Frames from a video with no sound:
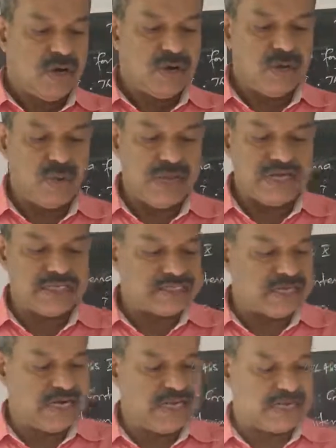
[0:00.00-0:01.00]
Do and
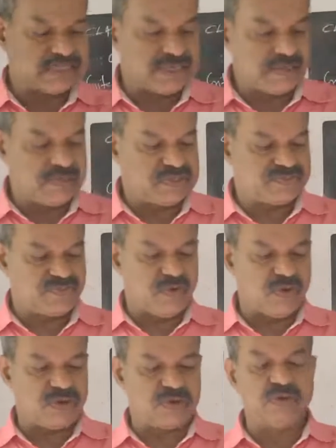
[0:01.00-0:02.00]
study examples
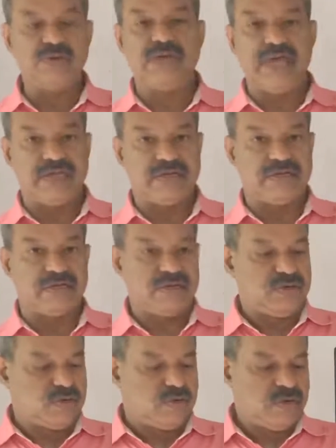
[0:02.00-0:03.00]
4 to 8.
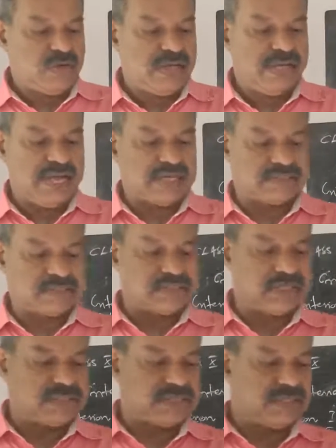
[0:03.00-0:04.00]
Do
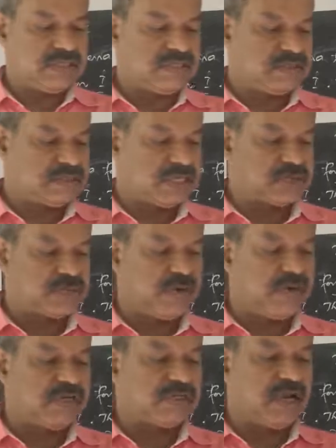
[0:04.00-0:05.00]
exercise
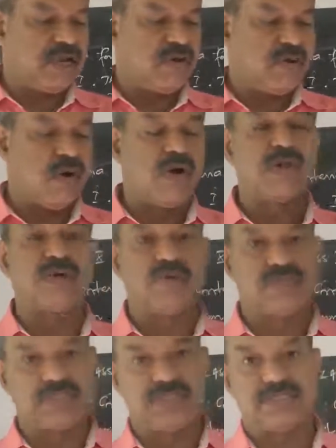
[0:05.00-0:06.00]
6.3 all
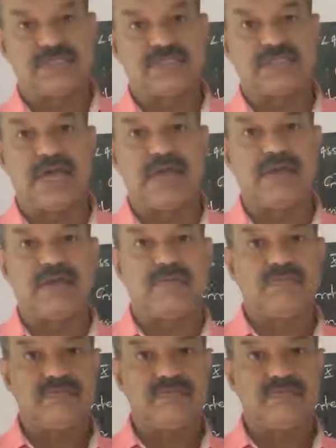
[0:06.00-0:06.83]
questions. Thank you.